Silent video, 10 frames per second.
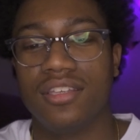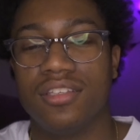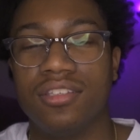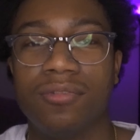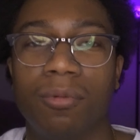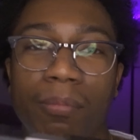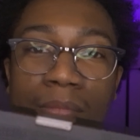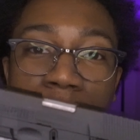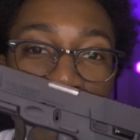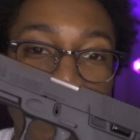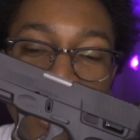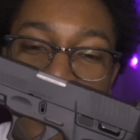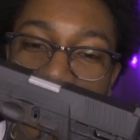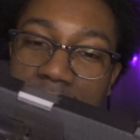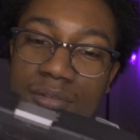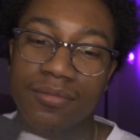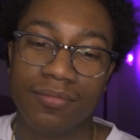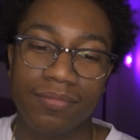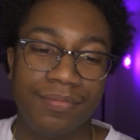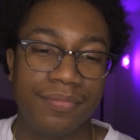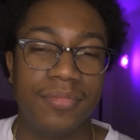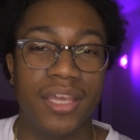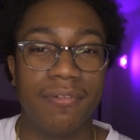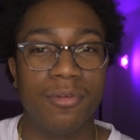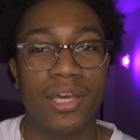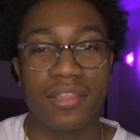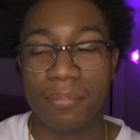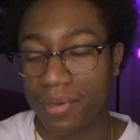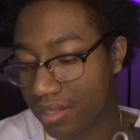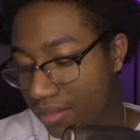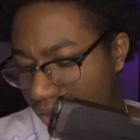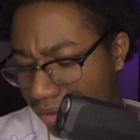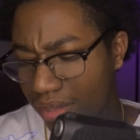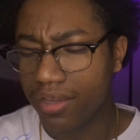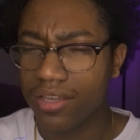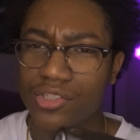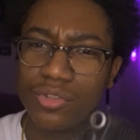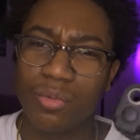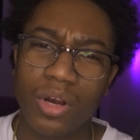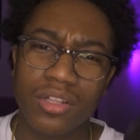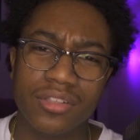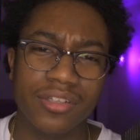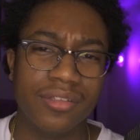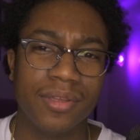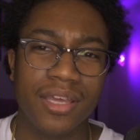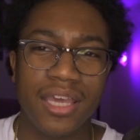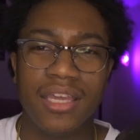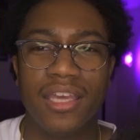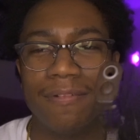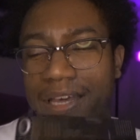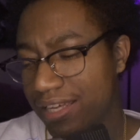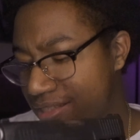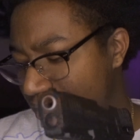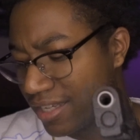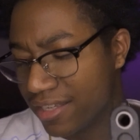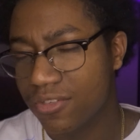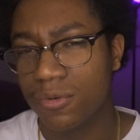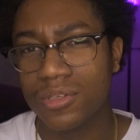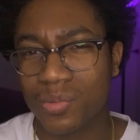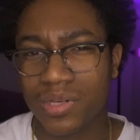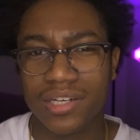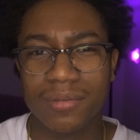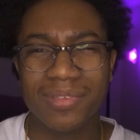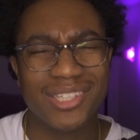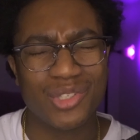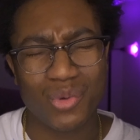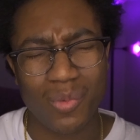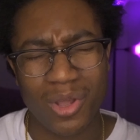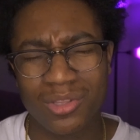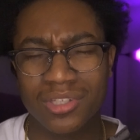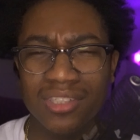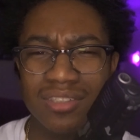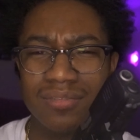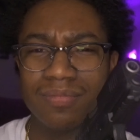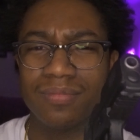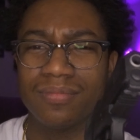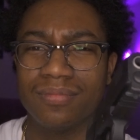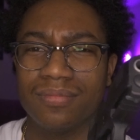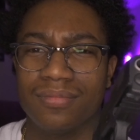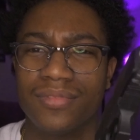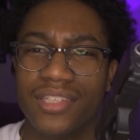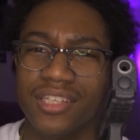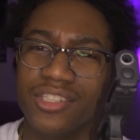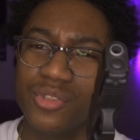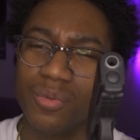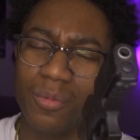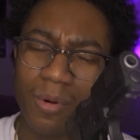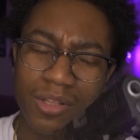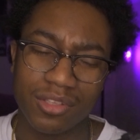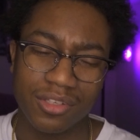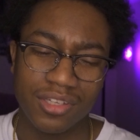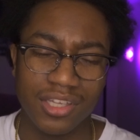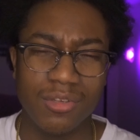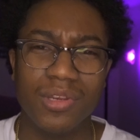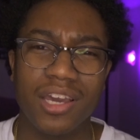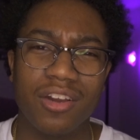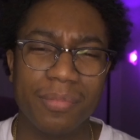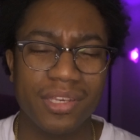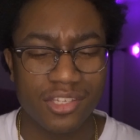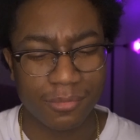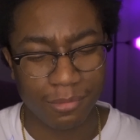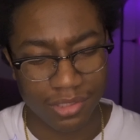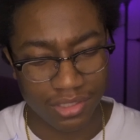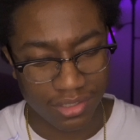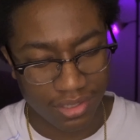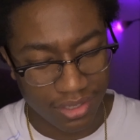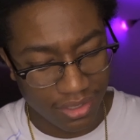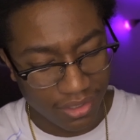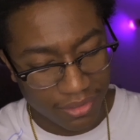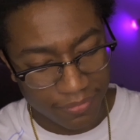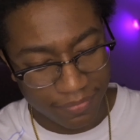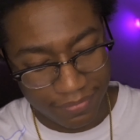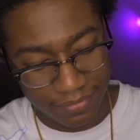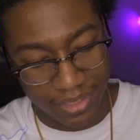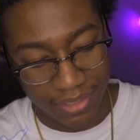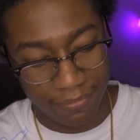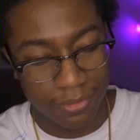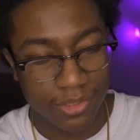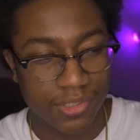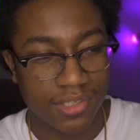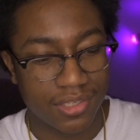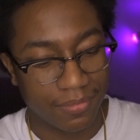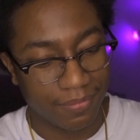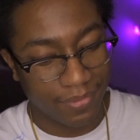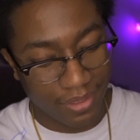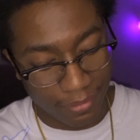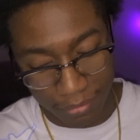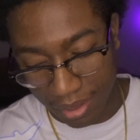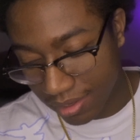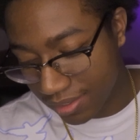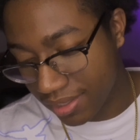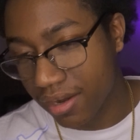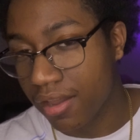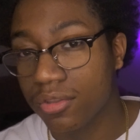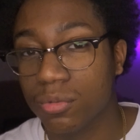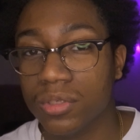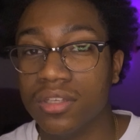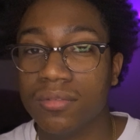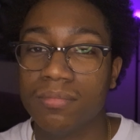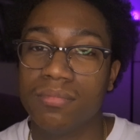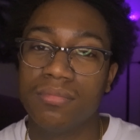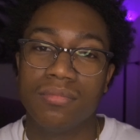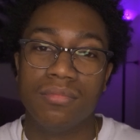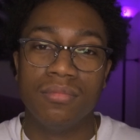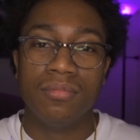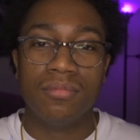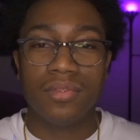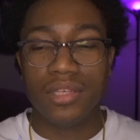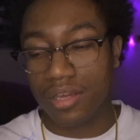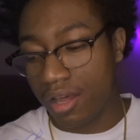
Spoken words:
and just rock out. Now, if you got the money, go ahead and get you a Walther. If I had to lean towards one of them, get you a Walther. Get you a Walther, and you're not gonna be disappointed. Now, if you just ballin', get all three. Get